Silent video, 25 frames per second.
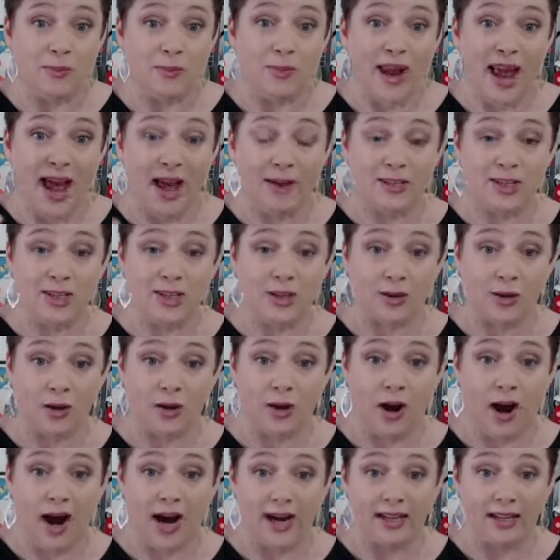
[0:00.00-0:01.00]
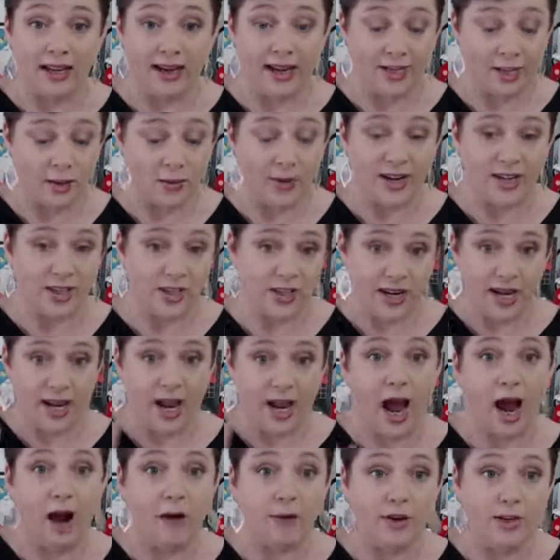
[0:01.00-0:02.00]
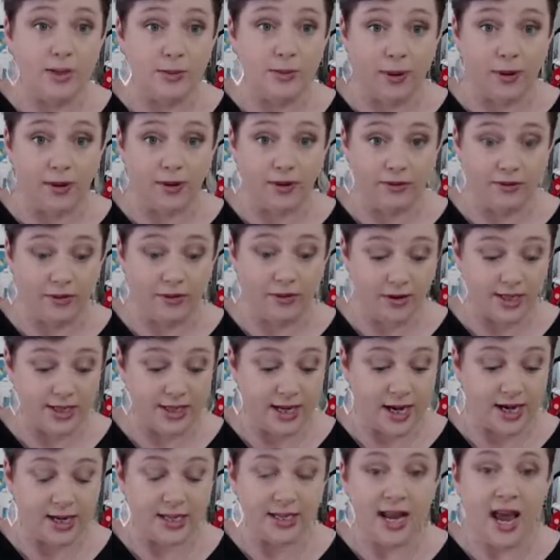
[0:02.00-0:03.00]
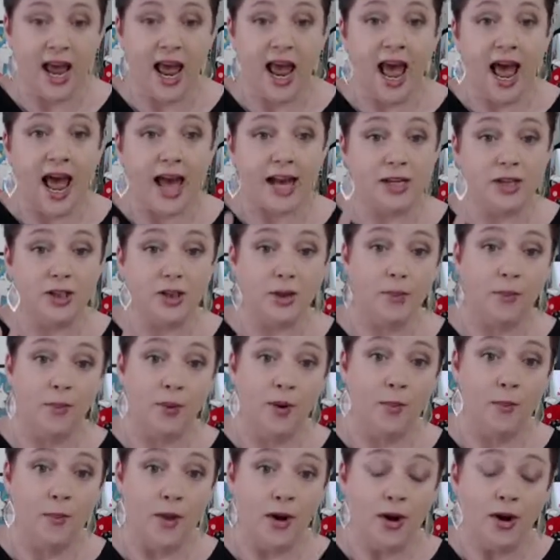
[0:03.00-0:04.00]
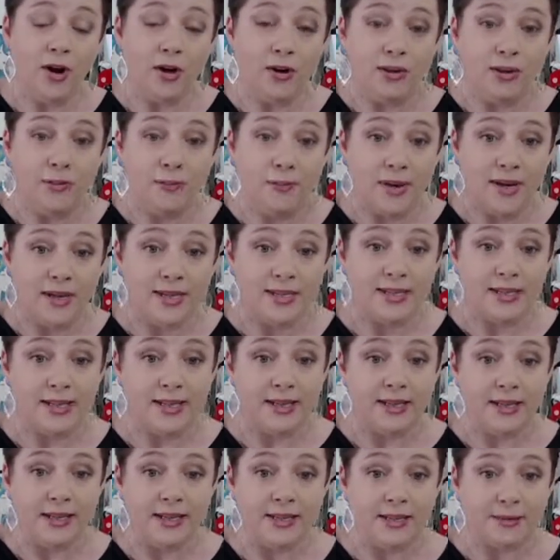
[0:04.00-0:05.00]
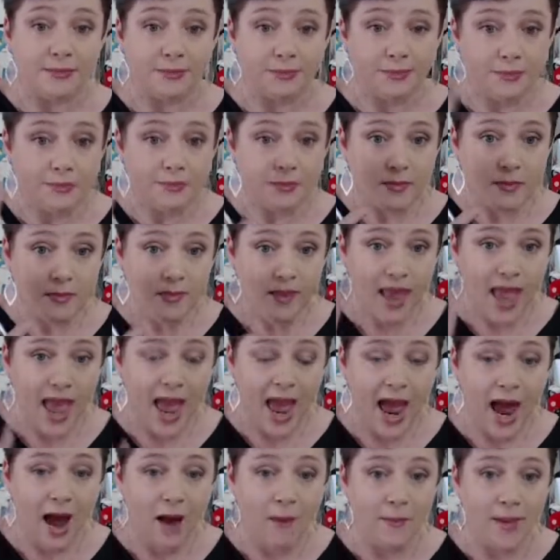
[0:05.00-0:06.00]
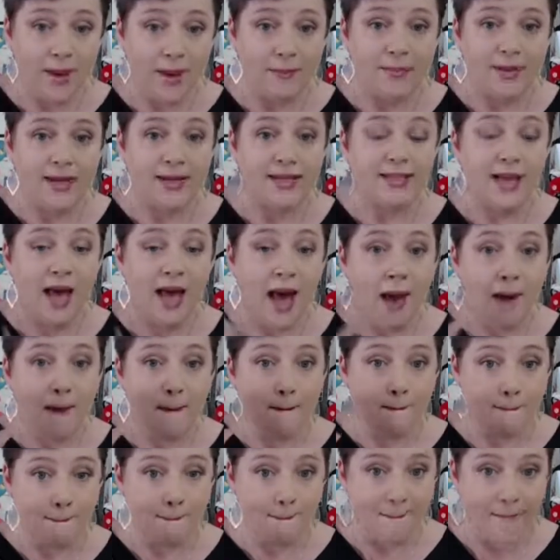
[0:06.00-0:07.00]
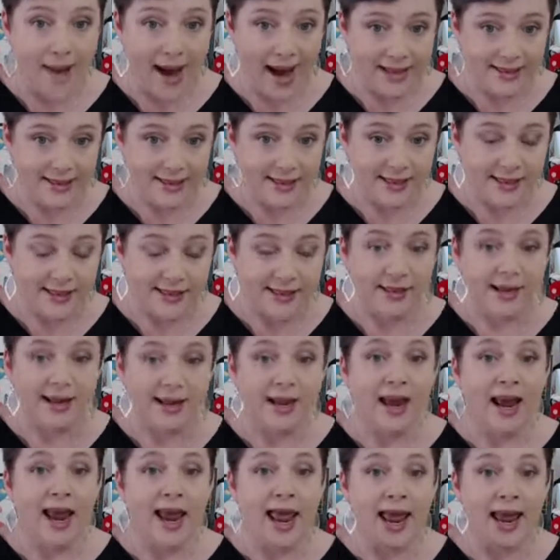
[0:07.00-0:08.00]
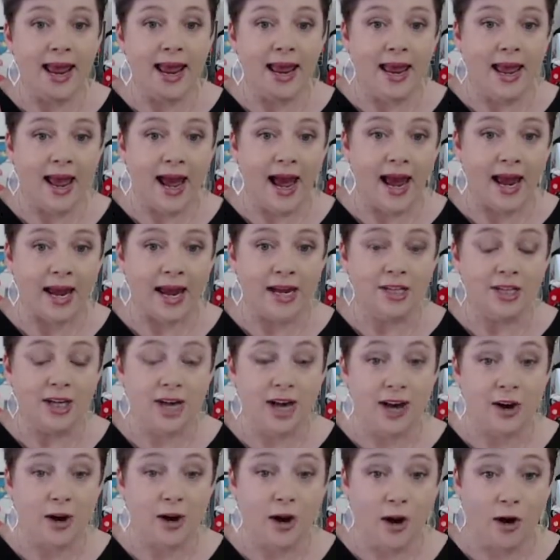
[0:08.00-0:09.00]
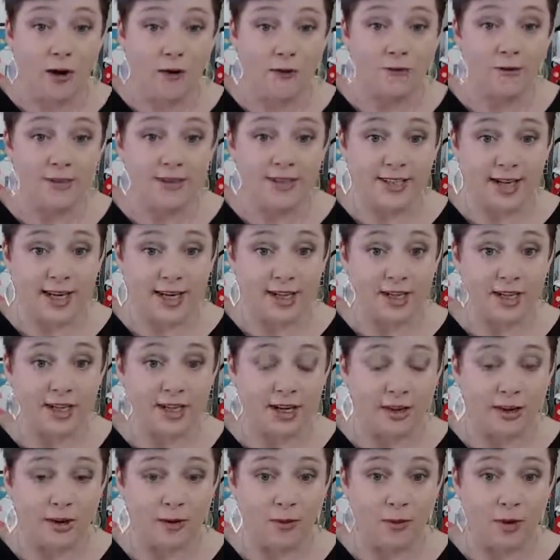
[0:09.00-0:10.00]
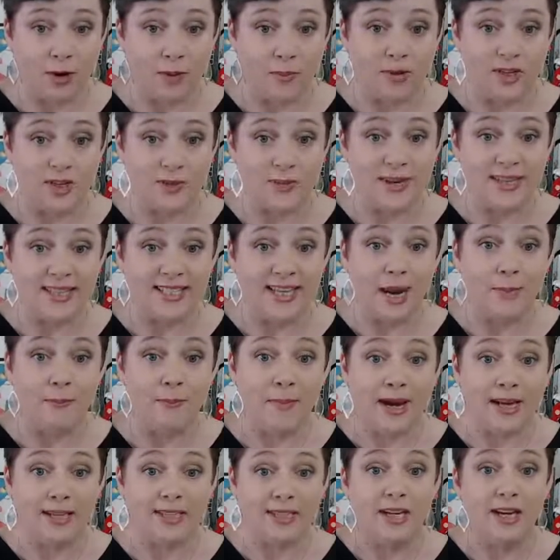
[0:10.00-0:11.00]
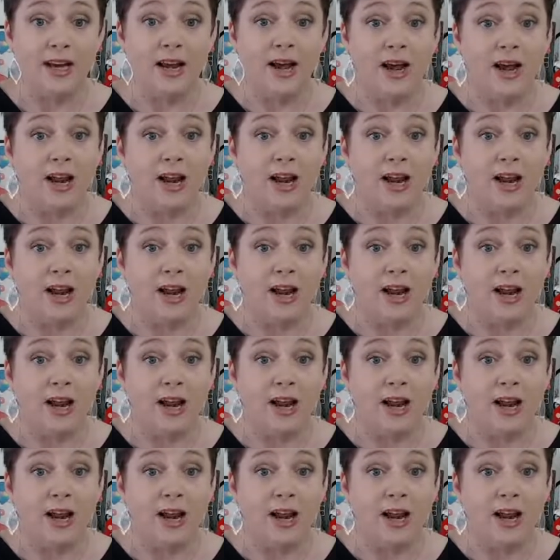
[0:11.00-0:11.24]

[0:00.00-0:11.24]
we have a strong guideline to actually encourage both of those things and to promote the business. Our members must engage in conversation in the group, which means they must